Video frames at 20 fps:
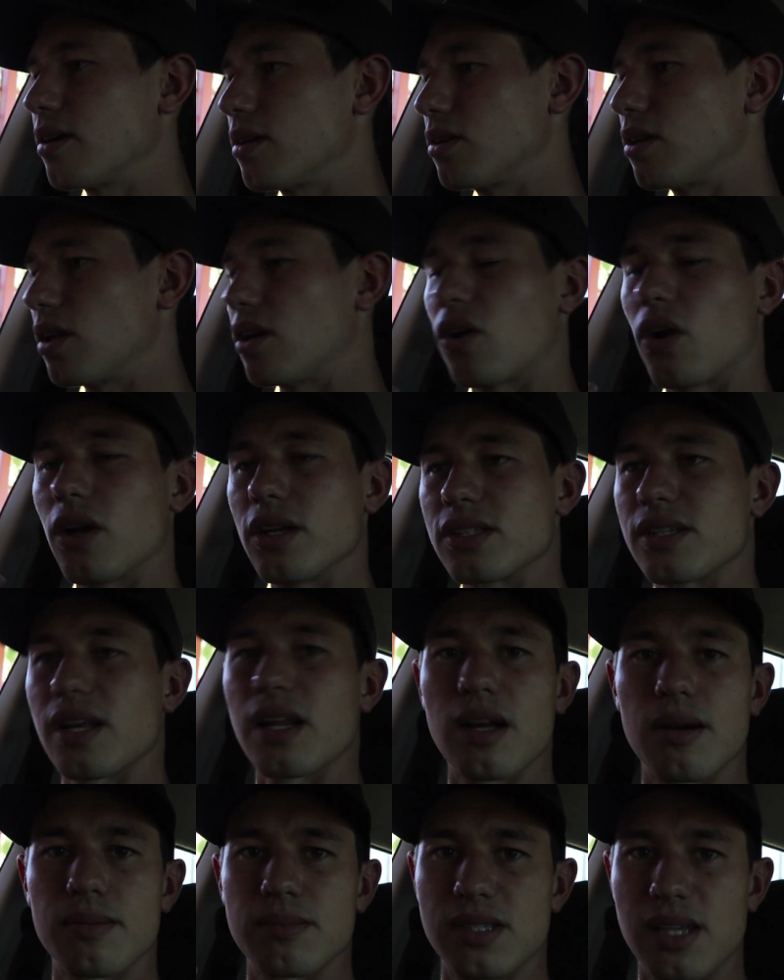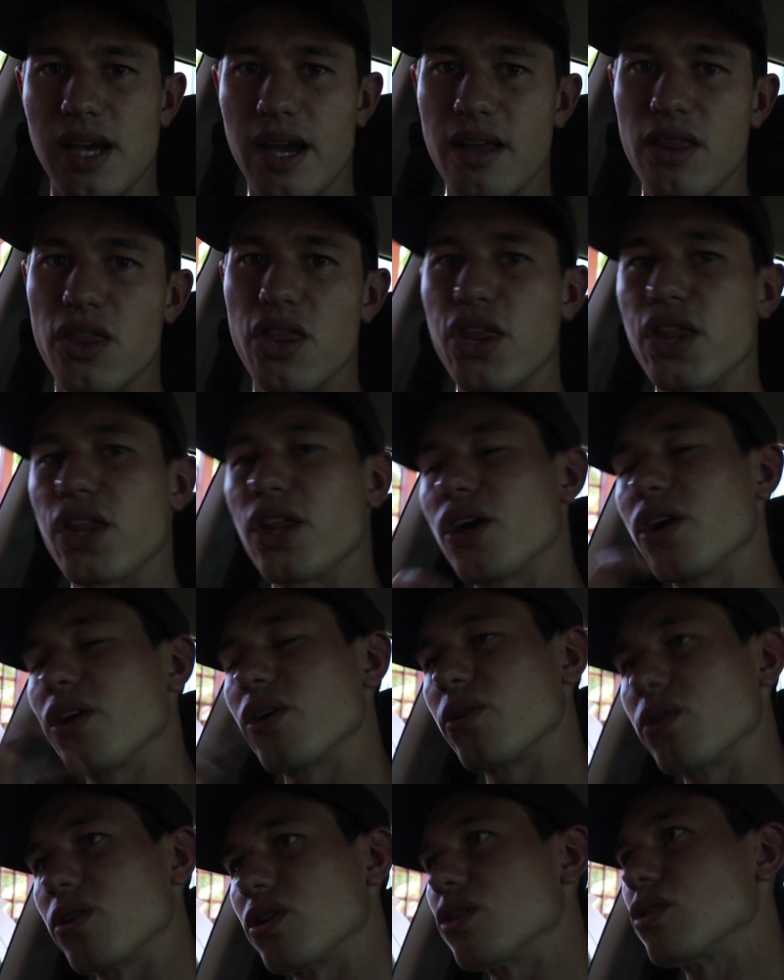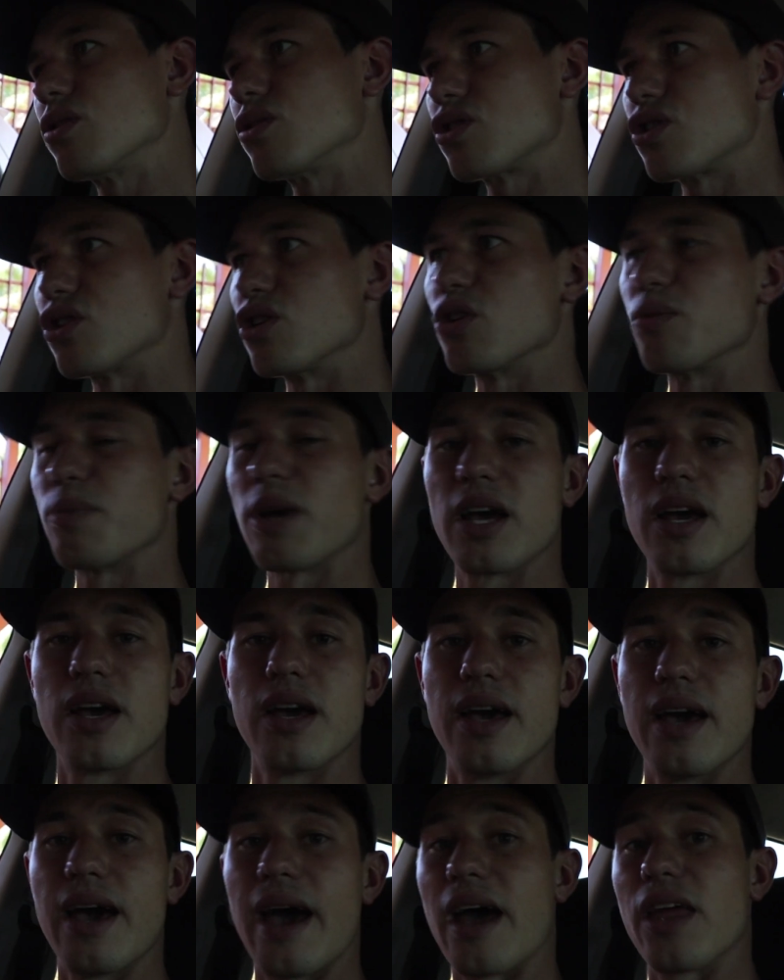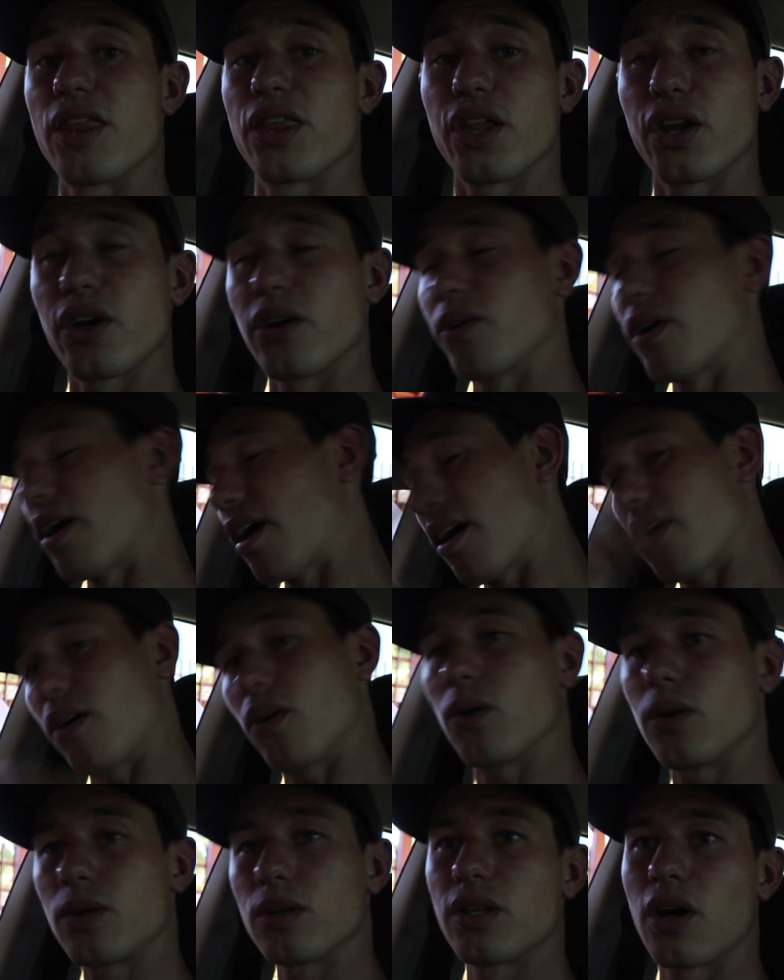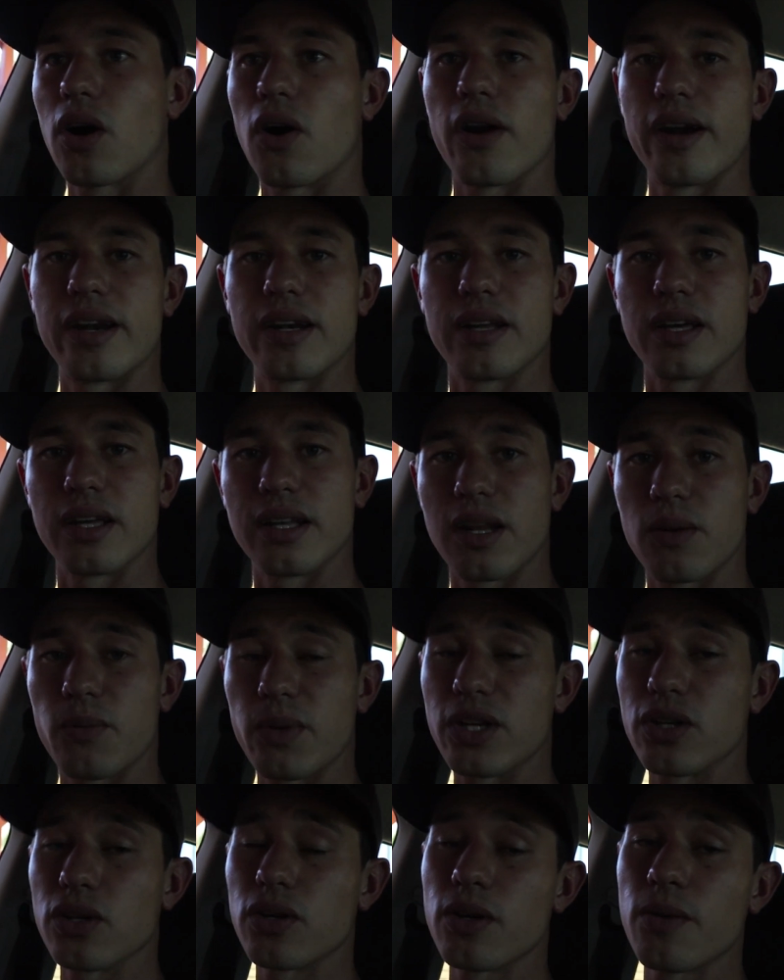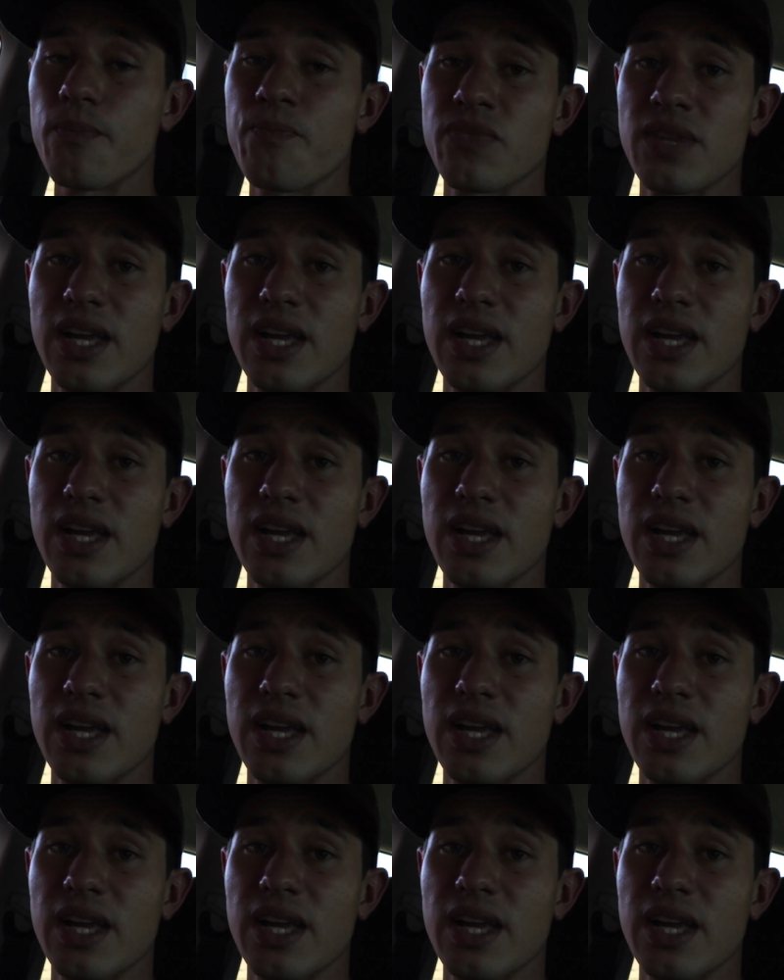the knowledge that I obtained through YouTube and through all the R&D that we do,